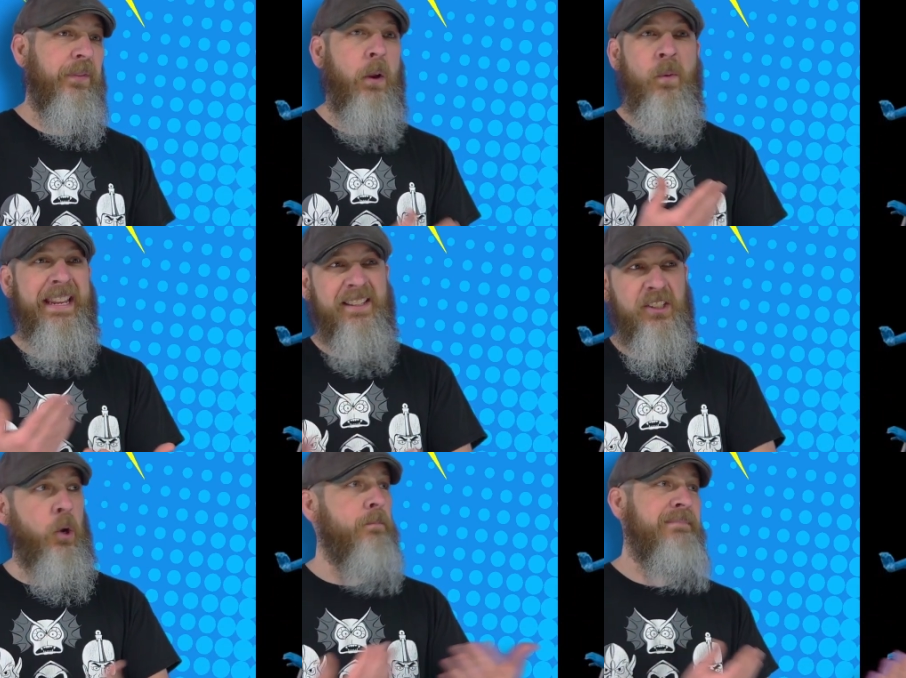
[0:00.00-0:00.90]
We get
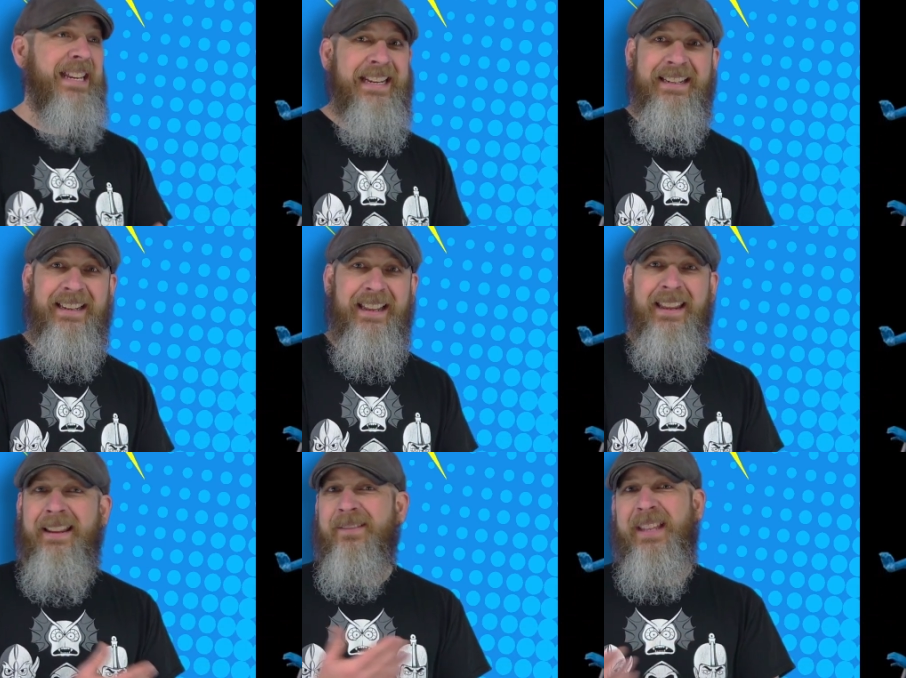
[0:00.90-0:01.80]
so many
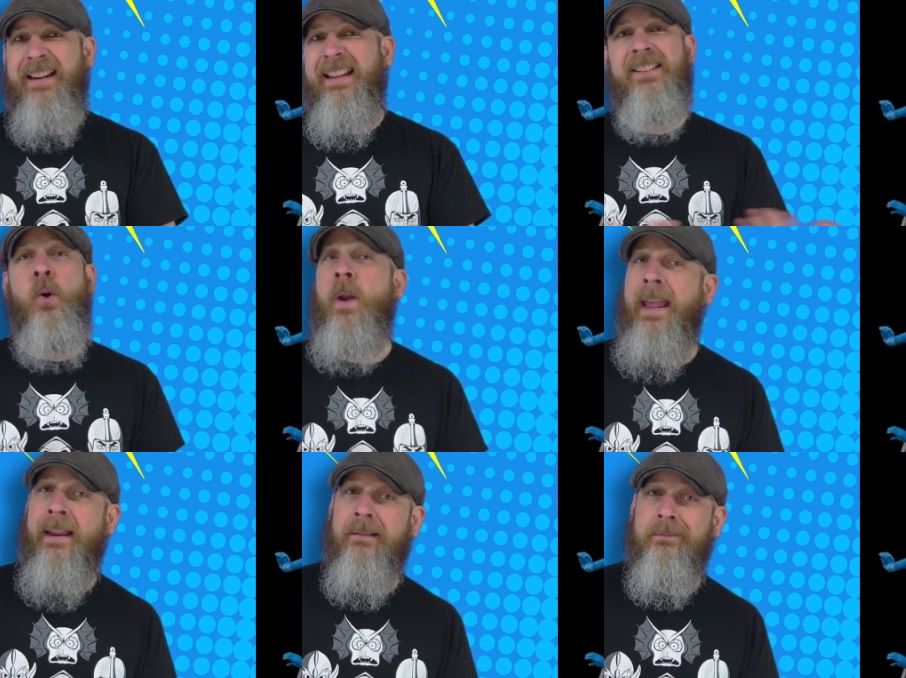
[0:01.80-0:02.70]
that it's
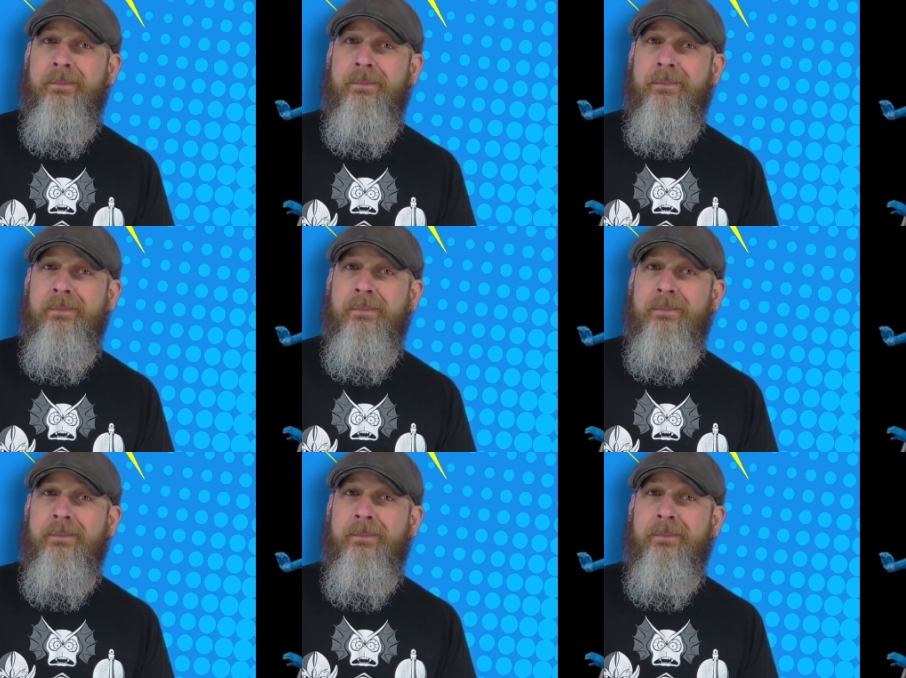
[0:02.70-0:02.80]
okay.